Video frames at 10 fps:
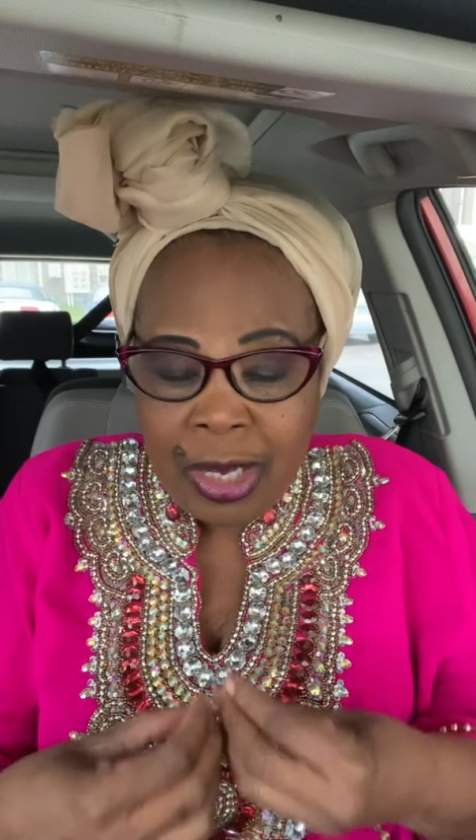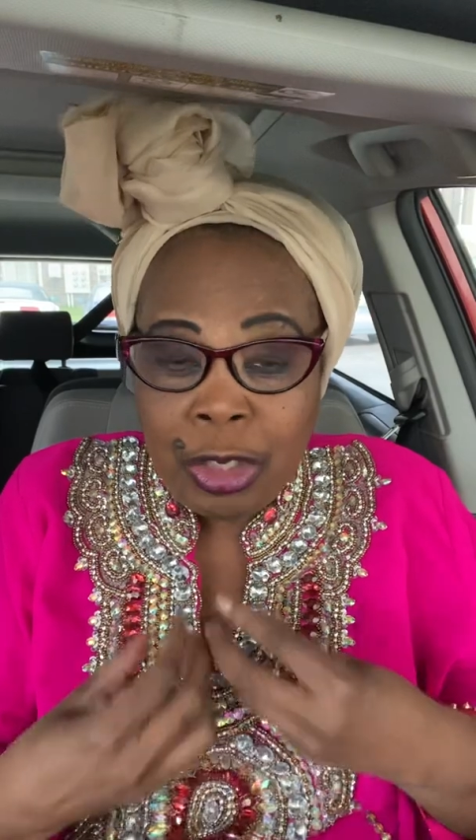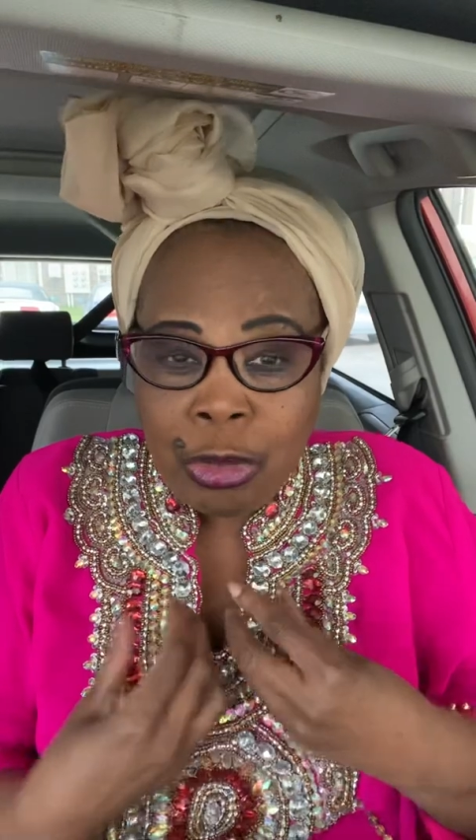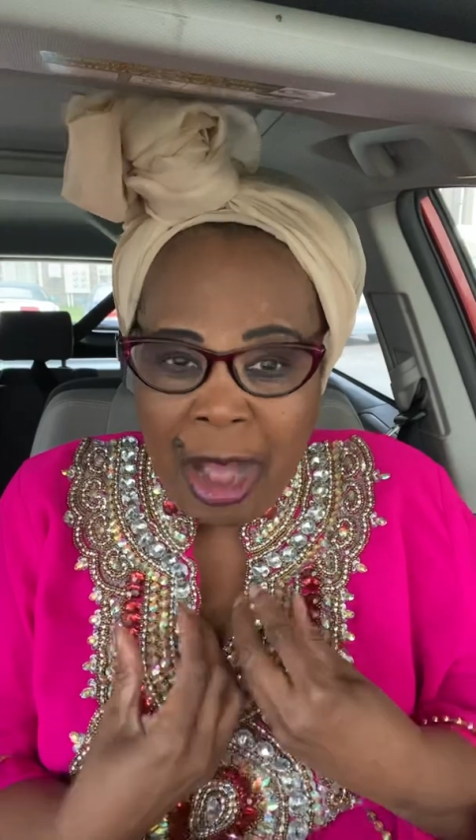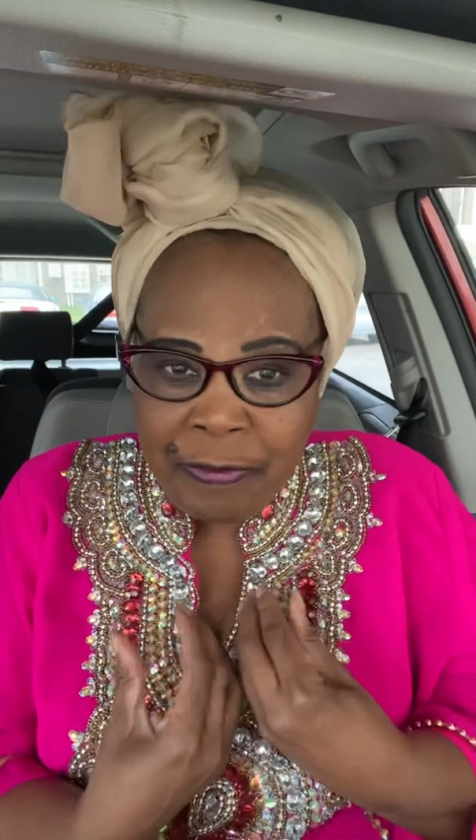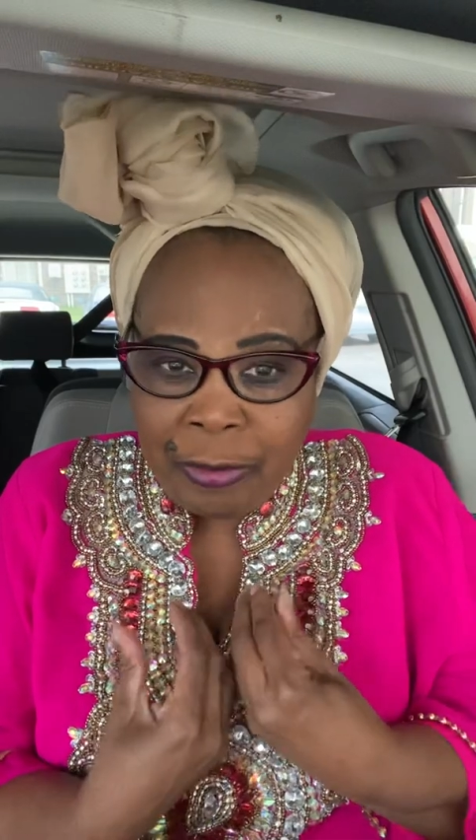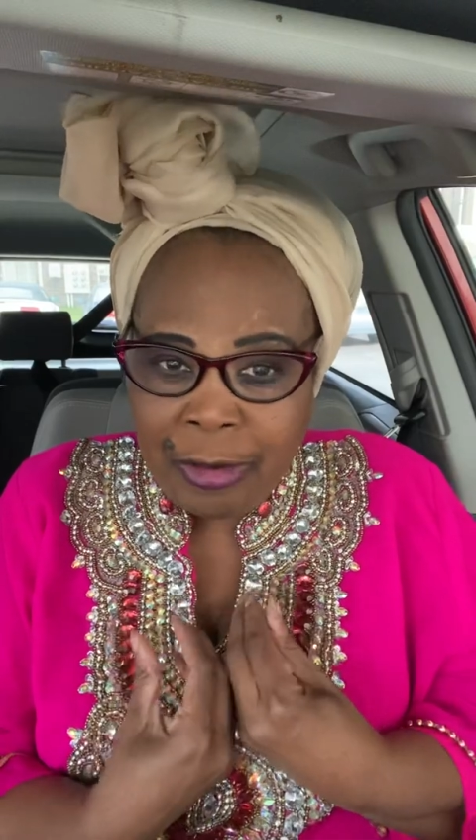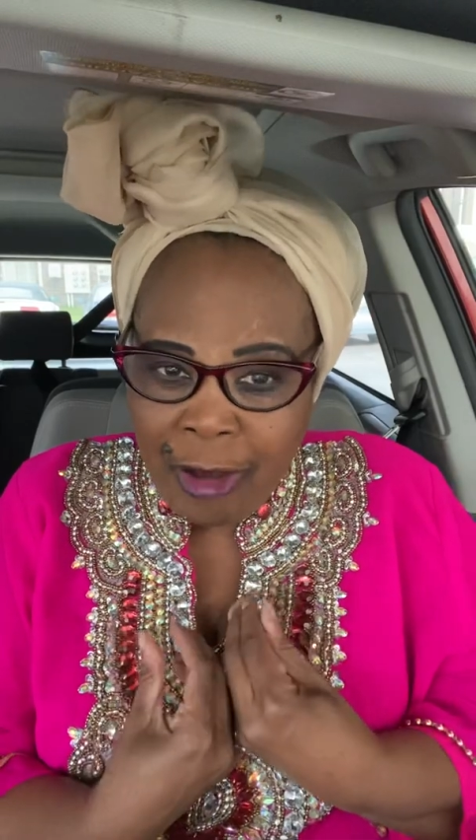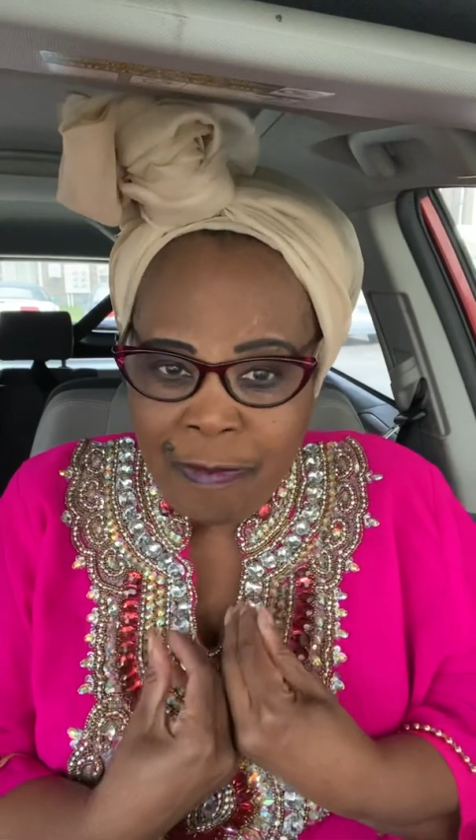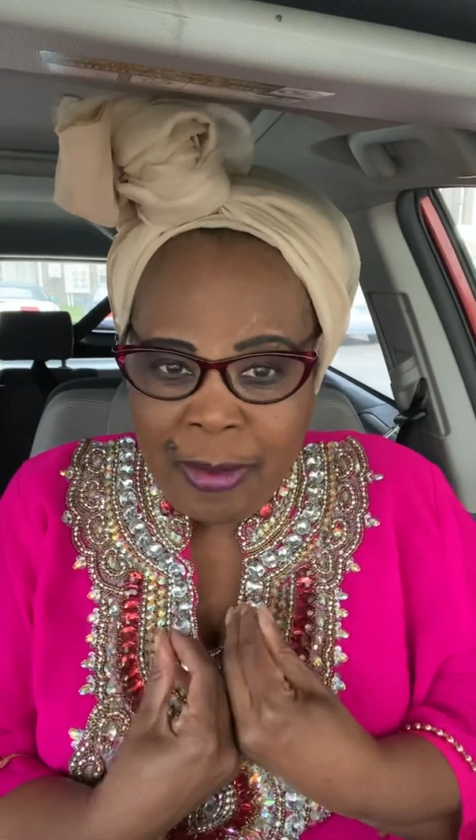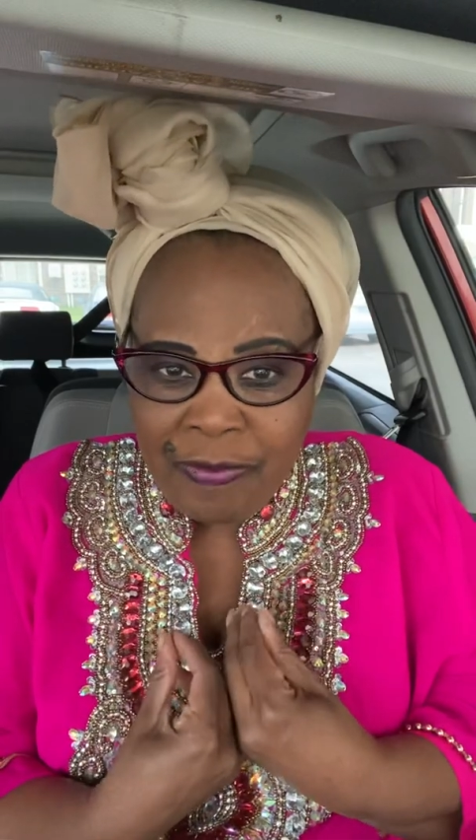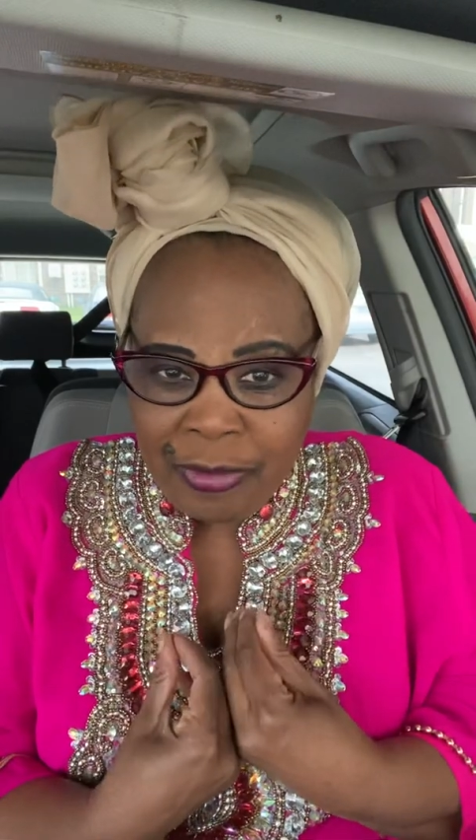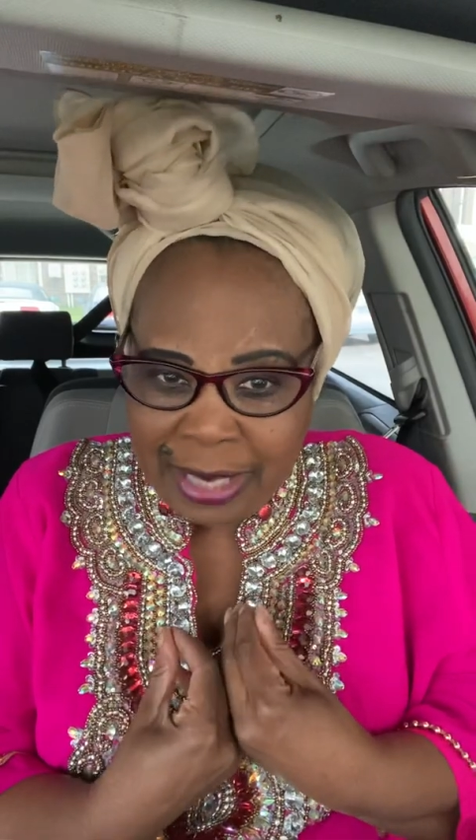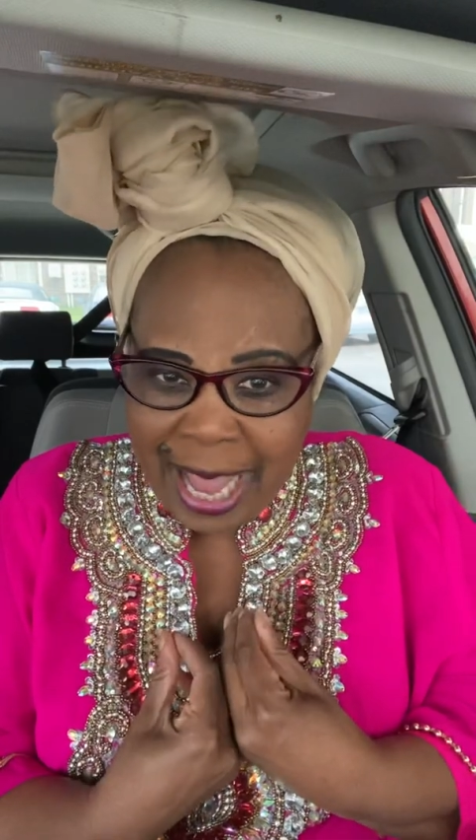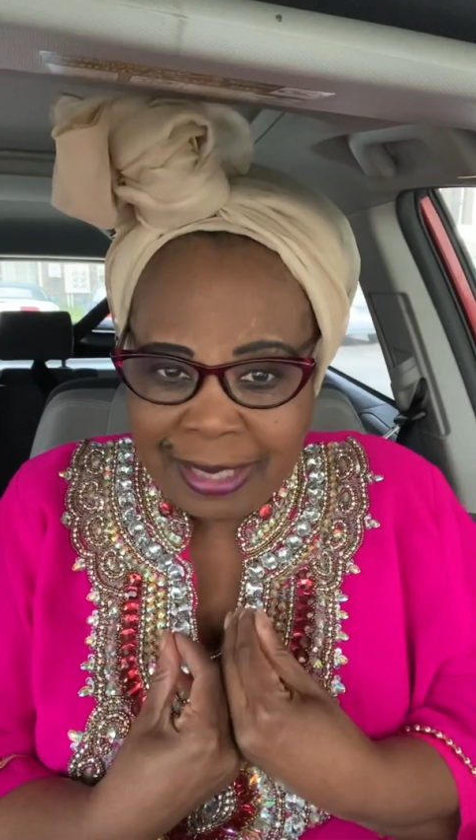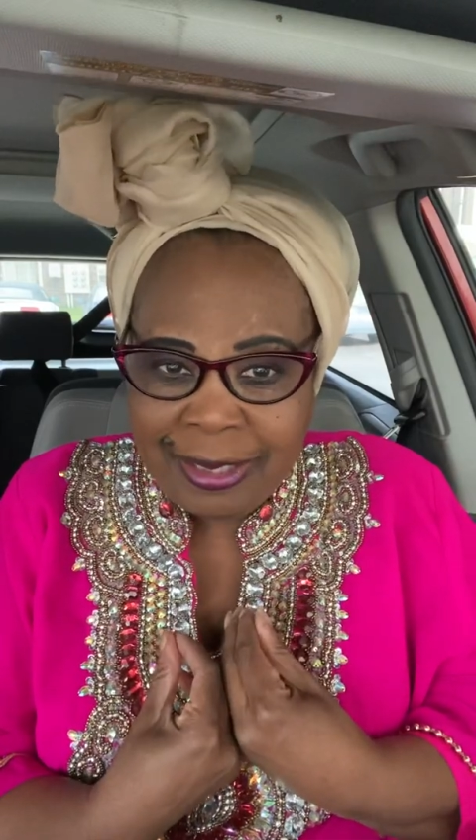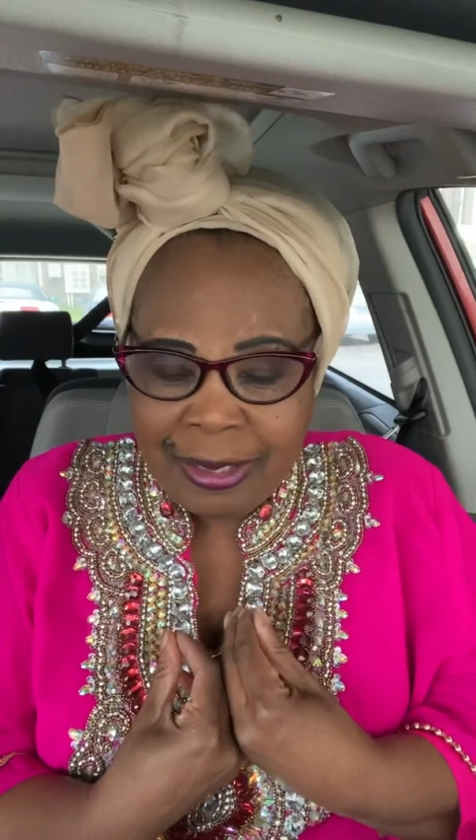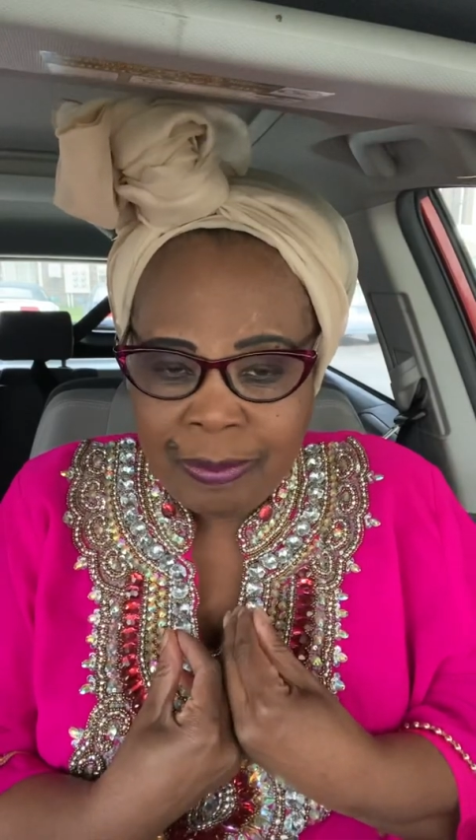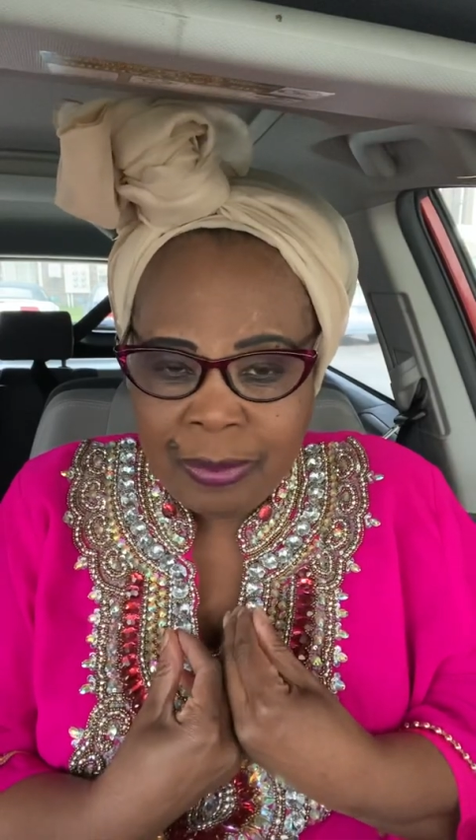You have to love me for that.